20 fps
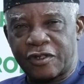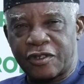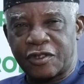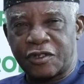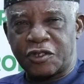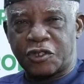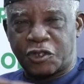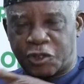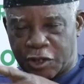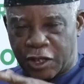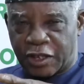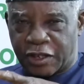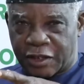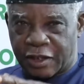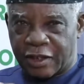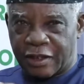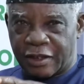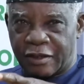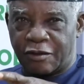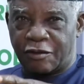
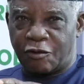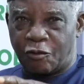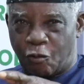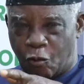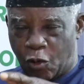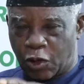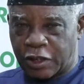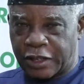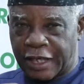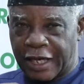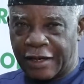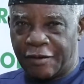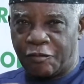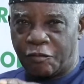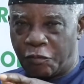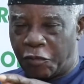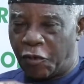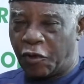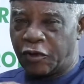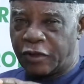certain
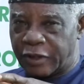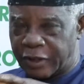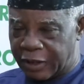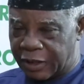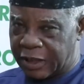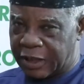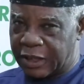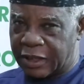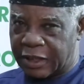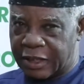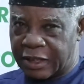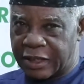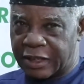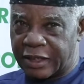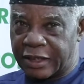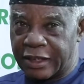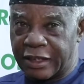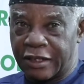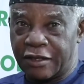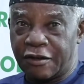waterborne
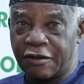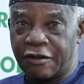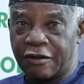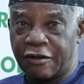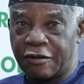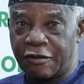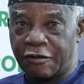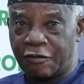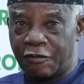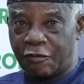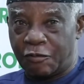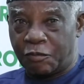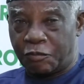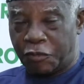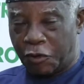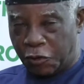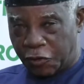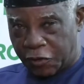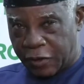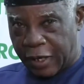diseases,
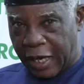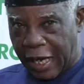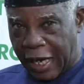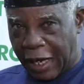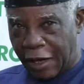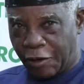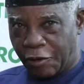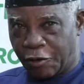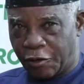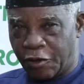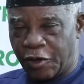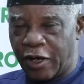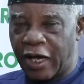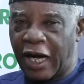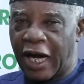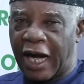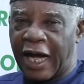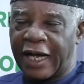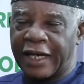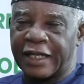both now
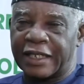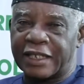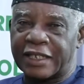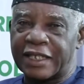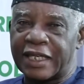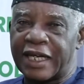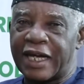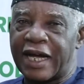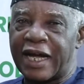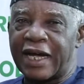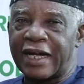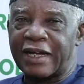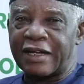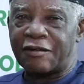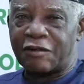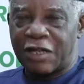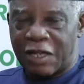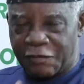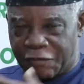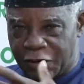and
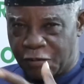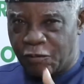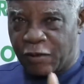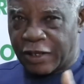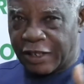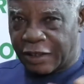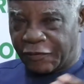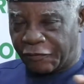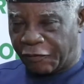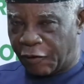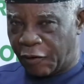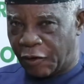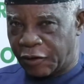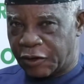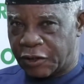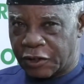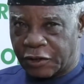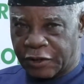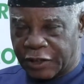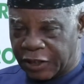even when the
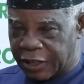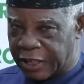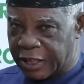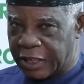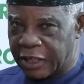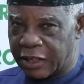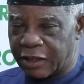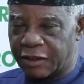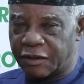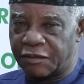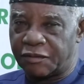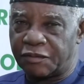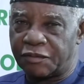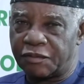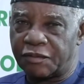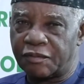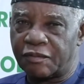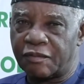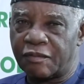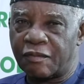floods recede.
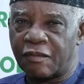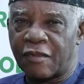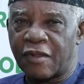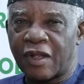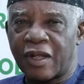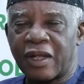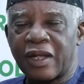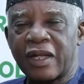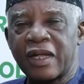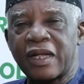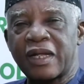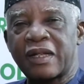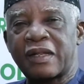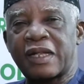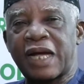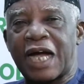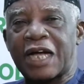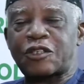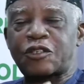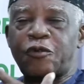The
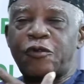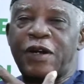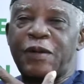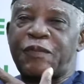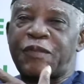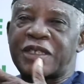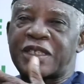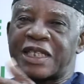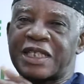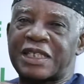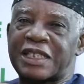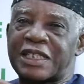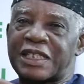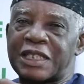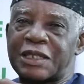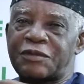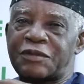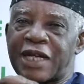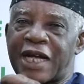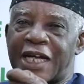House of
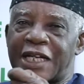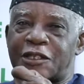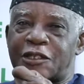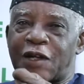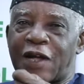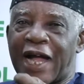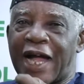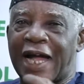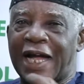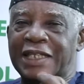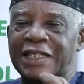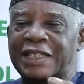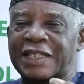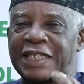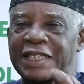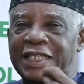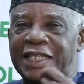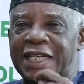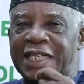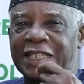Representatives has
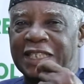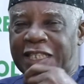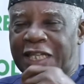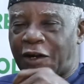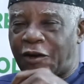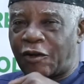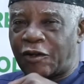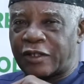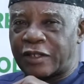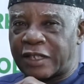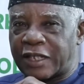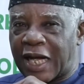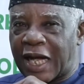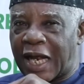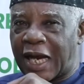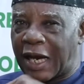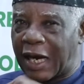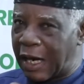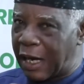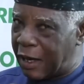added a second
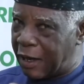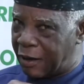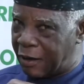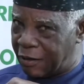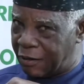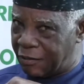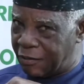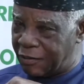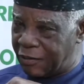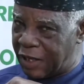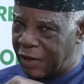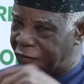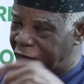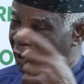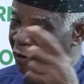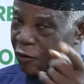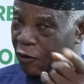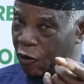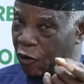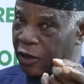alarm, if
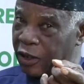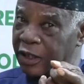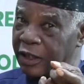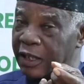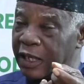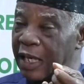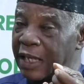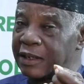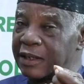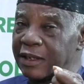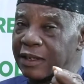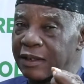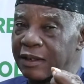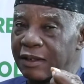I will call it that